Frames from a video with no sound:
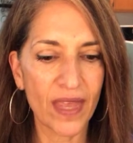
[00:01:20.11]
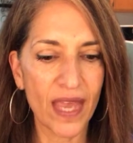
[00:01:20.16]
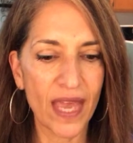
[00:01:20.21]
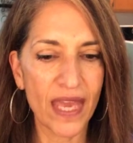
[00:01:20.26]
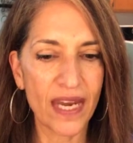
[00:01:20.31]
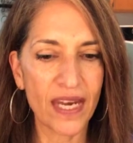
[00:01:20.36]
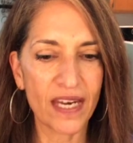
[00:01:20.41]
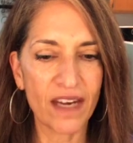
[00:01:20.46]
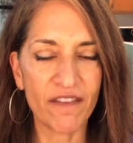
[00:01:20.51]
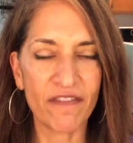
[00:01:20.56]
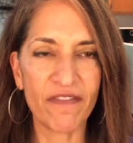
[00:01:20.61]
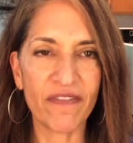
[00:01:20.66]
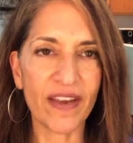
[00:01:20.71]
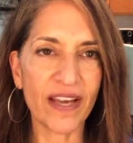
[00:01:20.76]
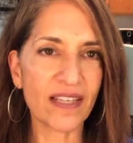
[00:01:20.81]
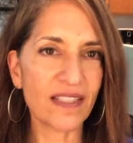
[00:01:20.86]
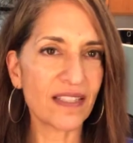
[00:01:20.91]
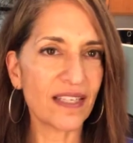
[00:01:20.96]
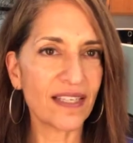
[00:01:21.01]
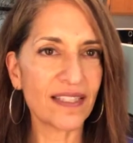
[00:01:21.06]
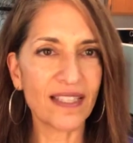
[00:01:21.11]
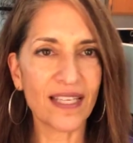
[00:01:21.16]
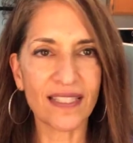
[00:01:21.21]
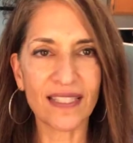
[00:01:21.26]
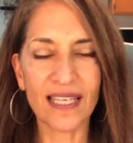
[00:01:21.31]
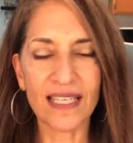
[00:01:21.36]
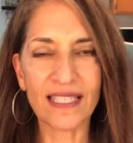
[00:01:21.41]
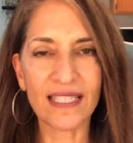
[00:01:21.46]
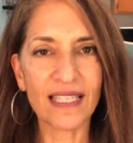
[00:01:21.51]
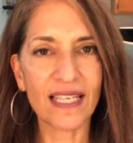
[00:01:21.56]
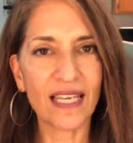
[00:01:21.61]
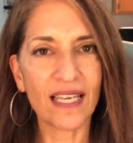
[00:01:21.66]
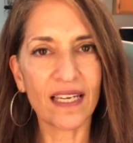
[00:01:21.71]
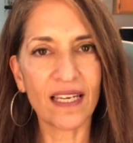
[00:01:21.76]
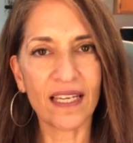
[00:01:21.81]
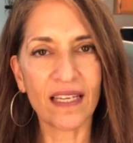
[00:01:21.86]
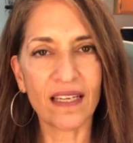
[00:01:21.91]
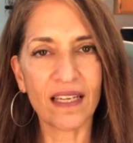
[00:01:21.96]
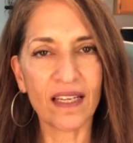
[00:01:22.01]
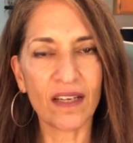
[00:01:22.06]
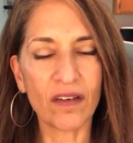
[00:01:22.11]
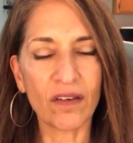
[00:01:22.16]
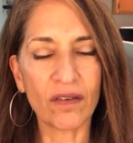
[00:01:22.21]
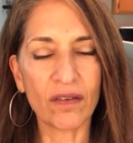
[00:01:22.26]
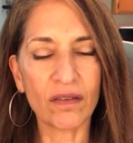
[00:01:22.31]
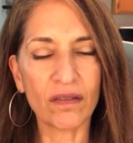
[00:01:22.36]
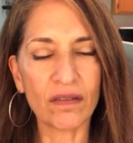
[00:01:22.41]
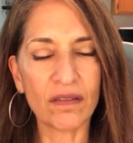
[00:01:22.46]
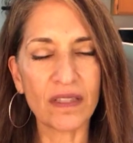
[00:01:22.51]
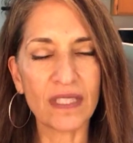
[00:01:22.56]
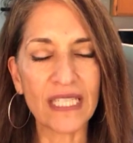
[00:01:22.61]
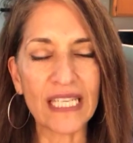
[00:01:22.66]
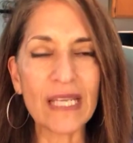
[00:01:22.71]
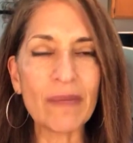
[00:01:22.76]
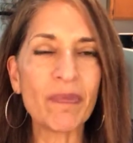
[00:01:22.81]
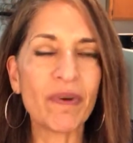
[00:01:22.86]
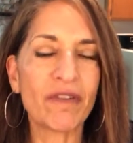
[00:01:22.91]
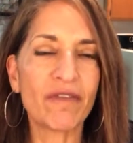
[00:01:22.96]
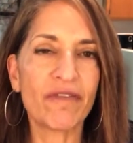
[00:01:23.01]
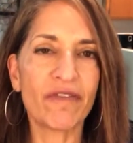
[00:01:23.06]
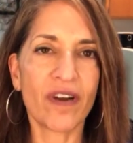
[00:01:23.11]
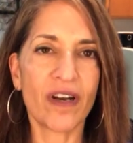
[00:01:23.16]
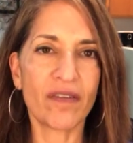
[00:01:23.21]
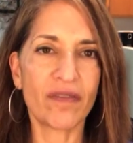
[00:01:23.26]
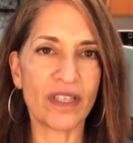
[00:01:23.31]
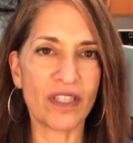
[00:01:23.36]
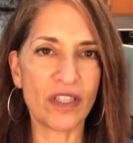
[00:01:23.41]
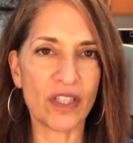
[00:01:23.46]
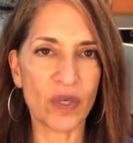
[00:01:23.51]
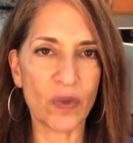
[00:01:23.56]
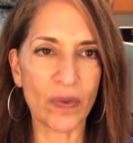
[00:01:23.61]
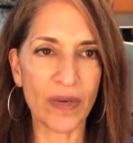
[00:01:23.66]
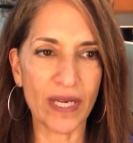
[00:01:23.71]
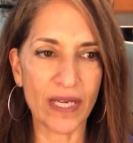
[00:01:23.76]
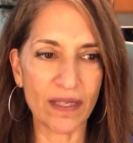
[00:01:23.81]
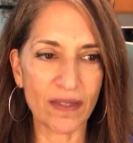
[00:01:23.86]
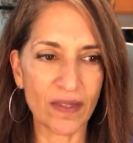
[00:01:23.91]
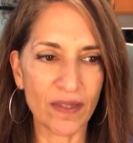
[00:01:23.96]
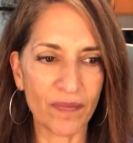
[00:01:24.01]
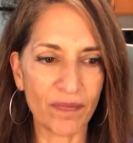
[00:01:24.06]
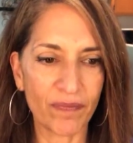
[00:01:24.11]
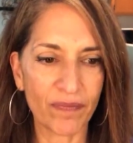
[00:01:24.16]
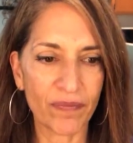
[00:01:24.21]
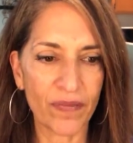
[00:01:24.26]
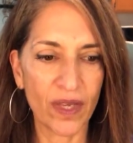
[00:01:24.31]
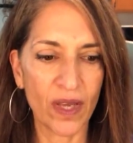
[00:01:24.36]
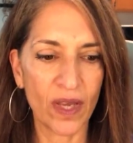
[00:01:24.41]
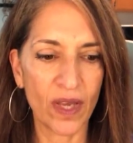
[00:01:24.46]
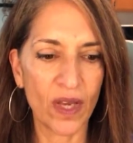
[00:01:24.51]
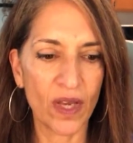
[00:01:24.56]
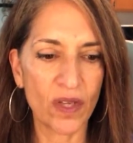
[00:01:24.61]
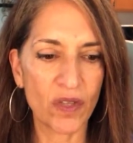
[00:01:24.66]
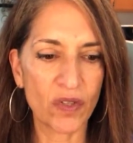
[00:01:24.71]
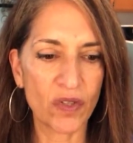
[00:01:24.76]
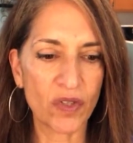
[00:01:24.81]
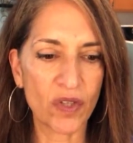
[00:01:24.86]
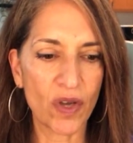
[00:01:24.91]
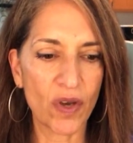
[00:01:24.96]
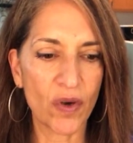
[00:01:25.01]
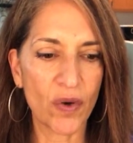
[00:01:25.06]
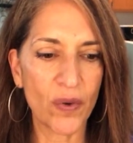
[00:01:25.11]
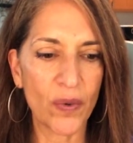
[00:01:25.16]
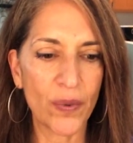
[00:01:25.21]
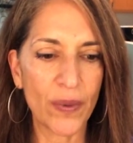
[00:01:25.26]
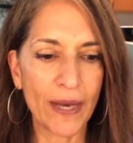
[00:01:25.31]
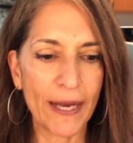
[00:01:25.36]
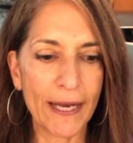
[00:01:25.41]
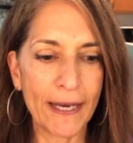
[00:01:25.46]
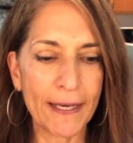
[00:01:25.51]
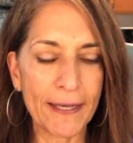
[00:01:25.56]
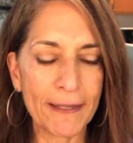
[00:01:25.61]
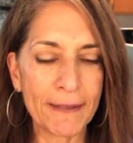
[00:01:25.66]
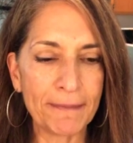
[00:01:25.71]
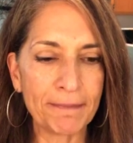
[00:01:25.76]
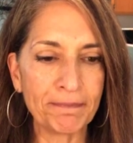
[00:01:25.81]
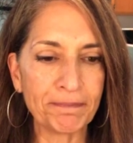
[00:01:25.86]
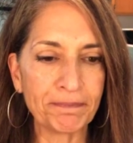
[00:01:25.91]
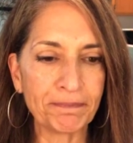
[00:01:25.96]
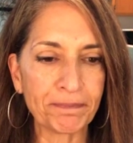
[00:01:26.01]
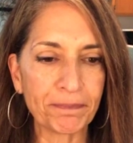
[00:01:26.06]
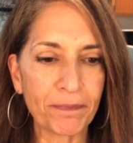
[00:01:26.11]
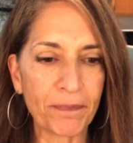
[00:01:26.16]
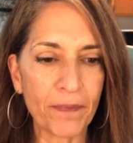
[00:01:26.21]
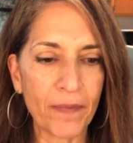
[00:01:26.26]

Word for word: and it affects us, as I said, in, in deep and far reaching ways. So, um,